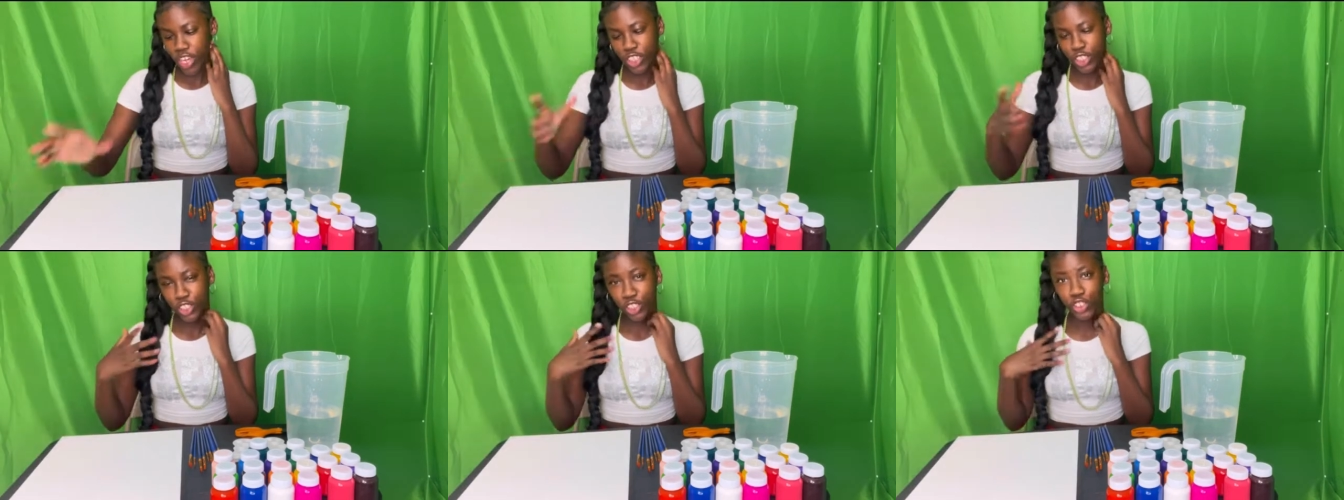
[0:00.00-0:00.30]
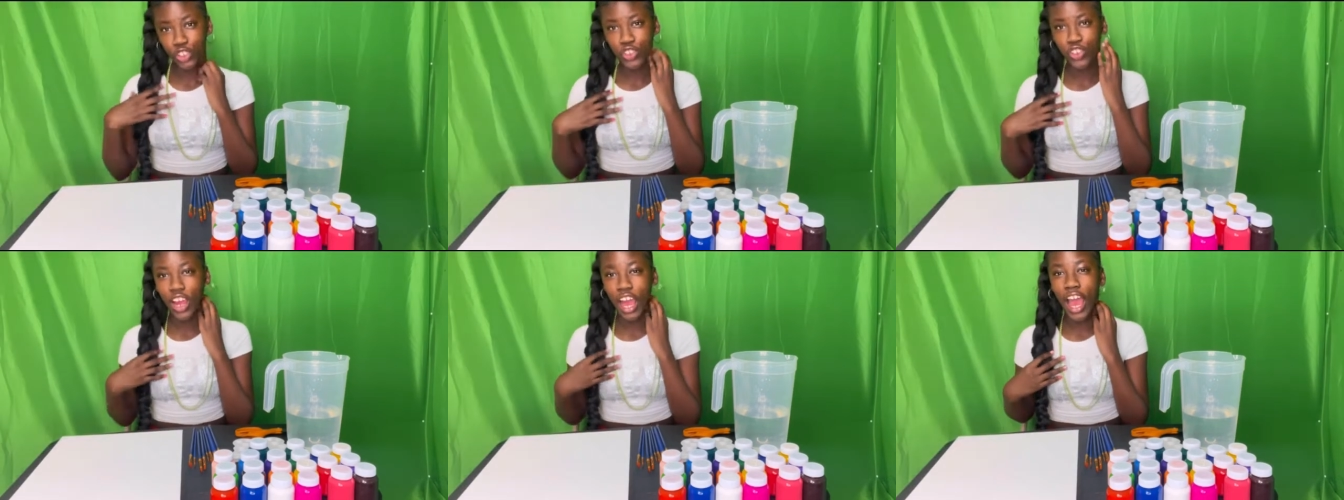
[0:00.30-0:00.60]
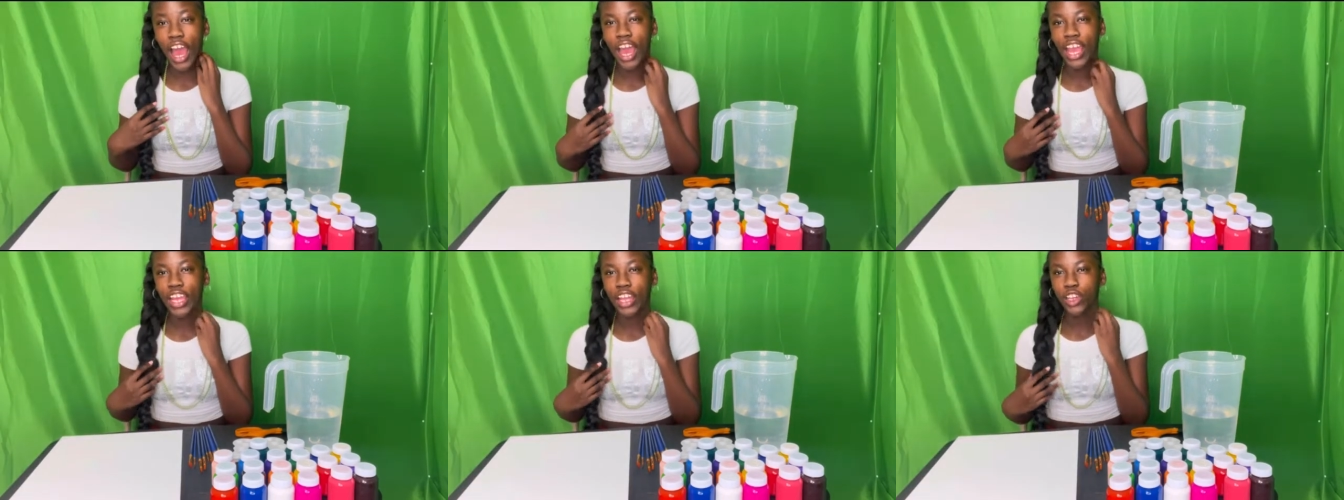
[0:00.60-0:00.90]
gonna
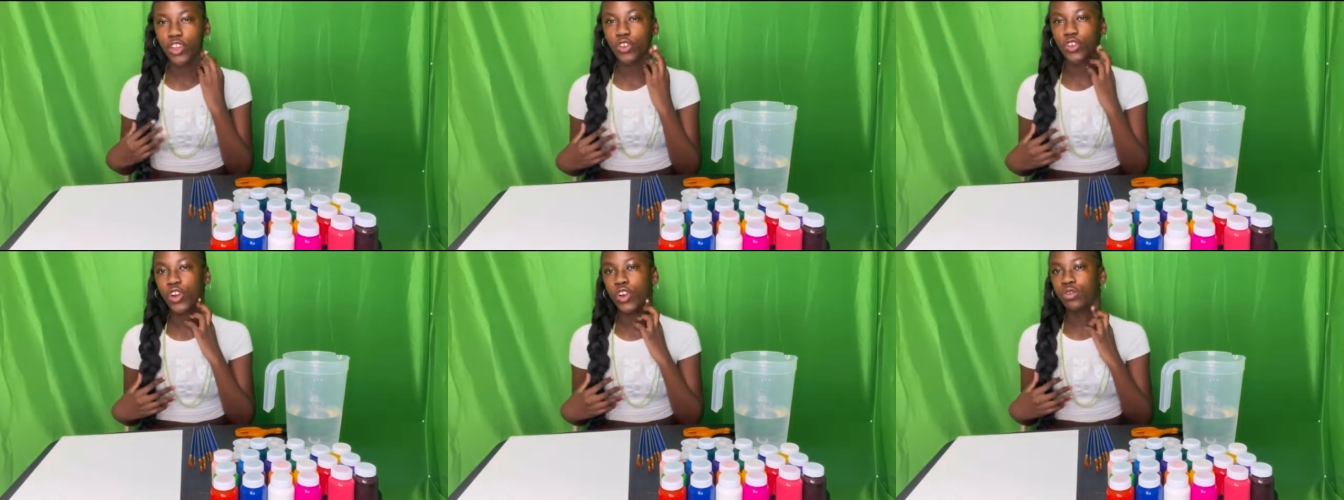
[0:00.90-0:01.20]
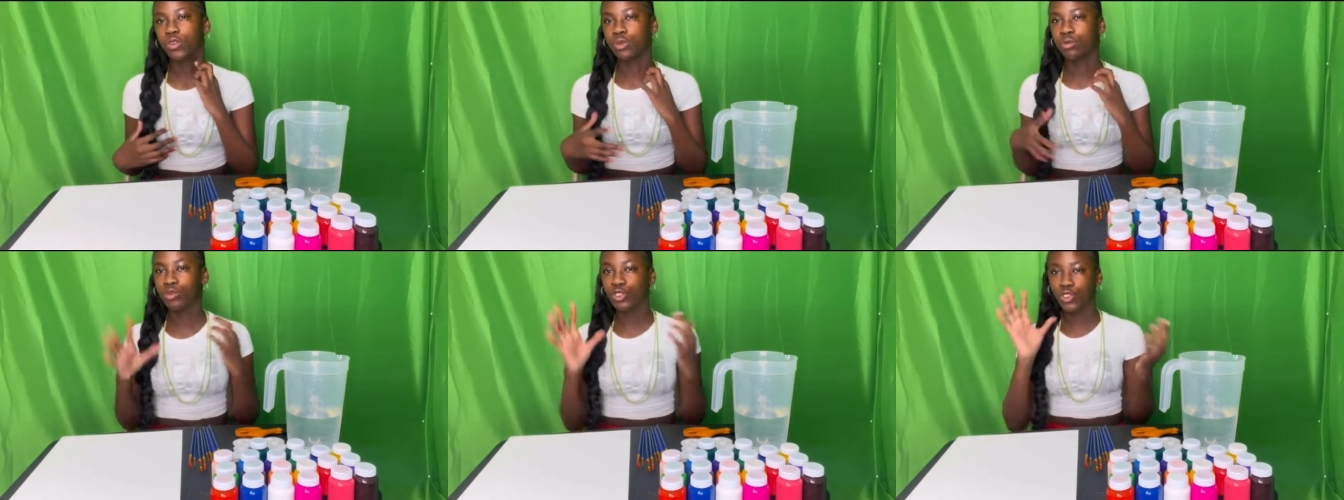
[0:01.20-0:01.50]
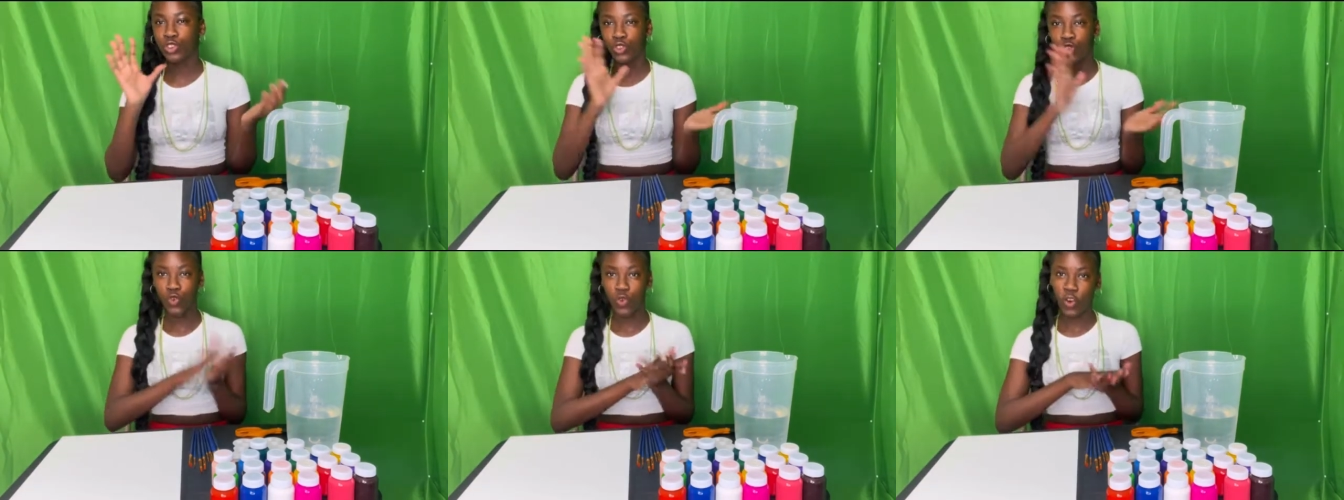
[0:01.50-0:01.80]
try and do it from
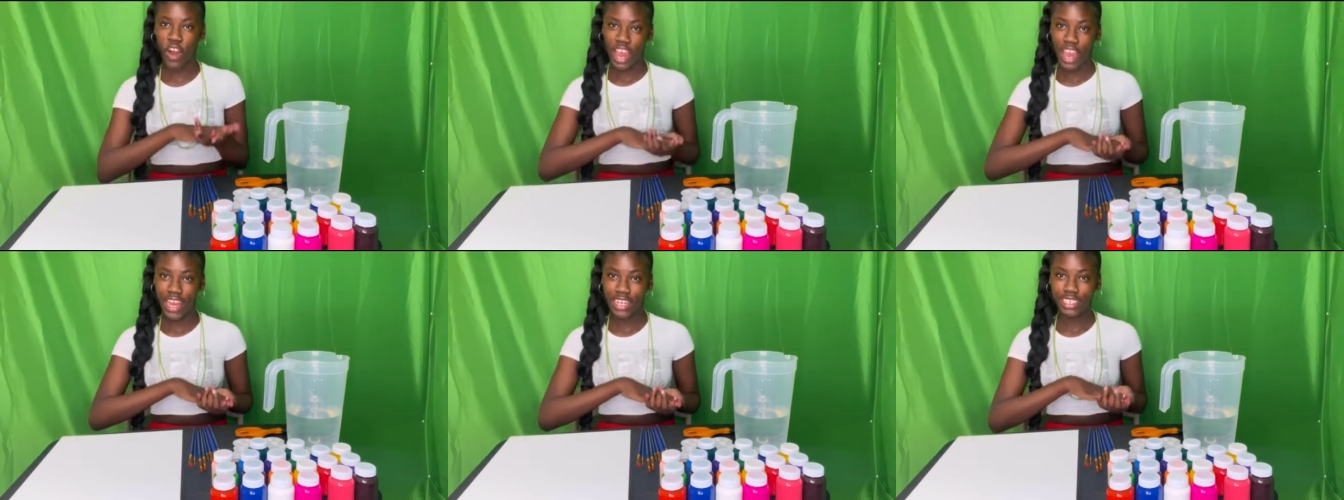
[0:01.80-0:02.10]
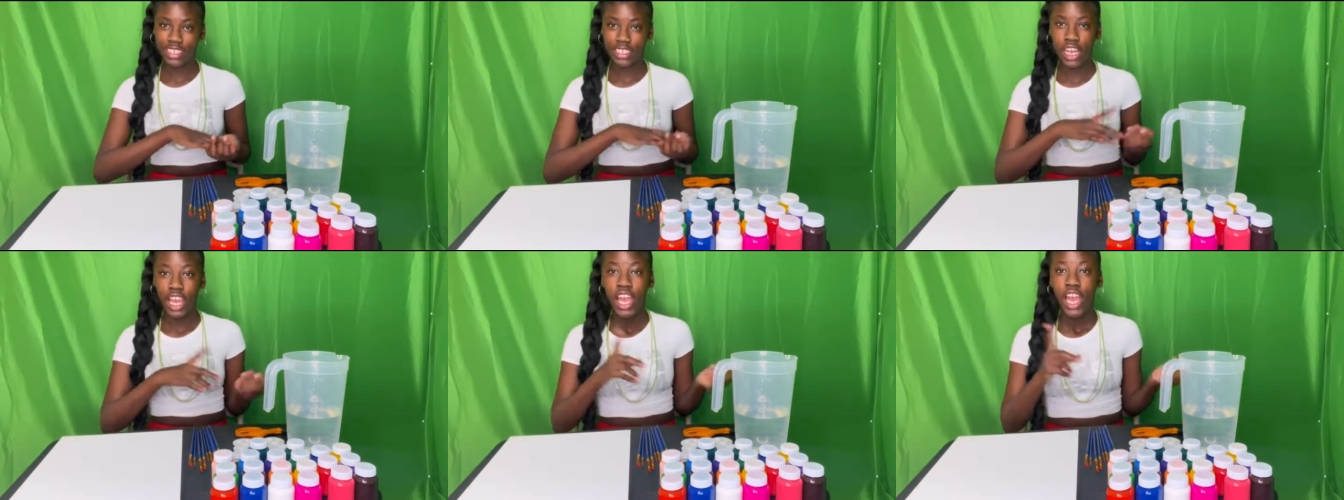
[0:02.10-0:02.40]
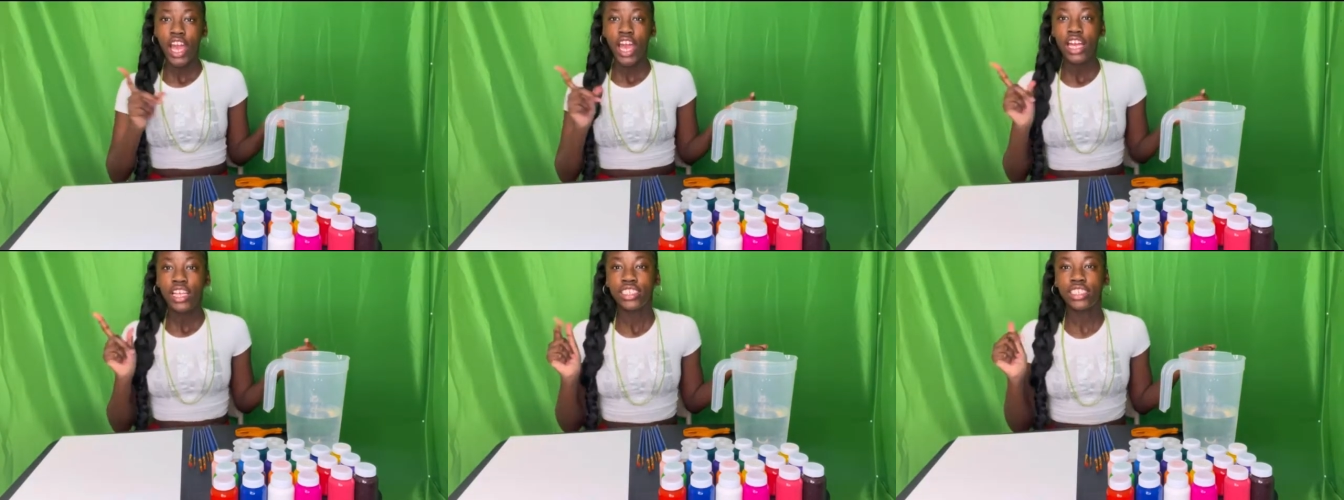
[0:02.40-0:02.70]
scratch.
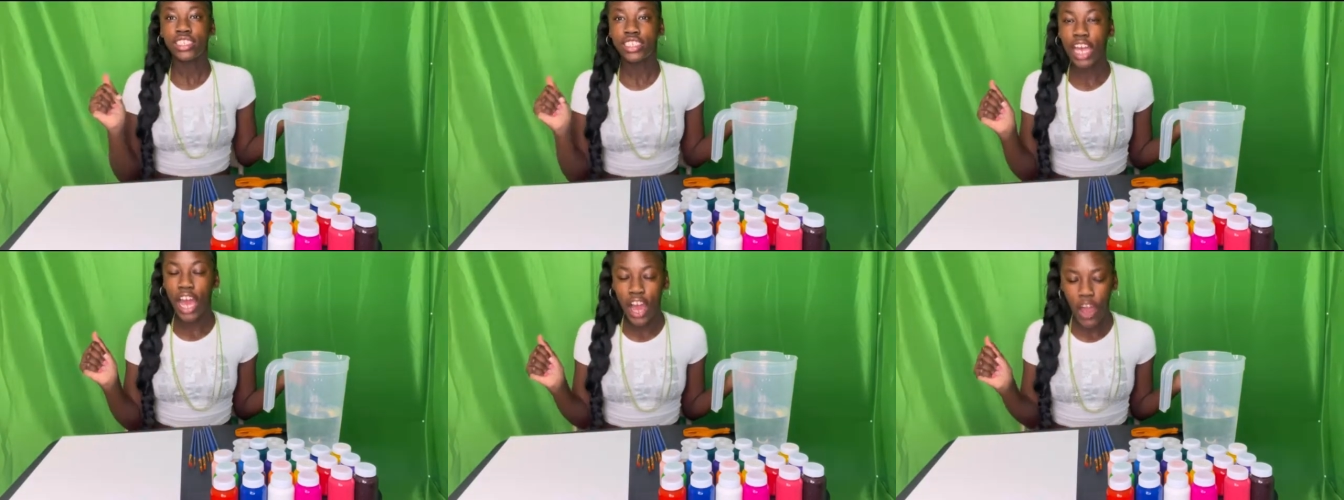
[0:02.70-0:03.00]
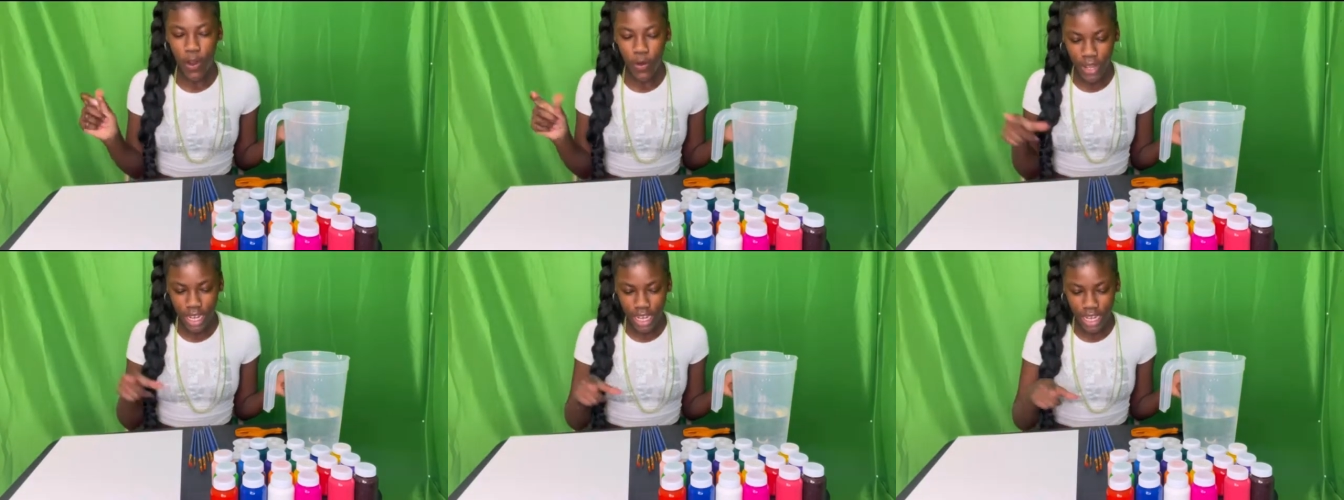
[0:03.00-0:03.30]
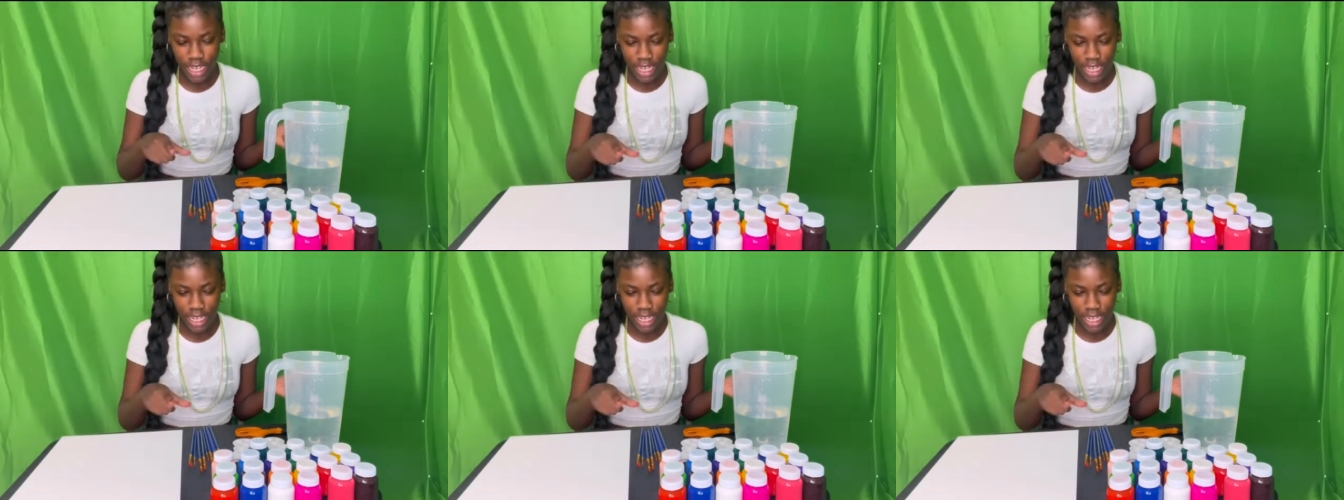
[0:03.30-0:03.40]
So,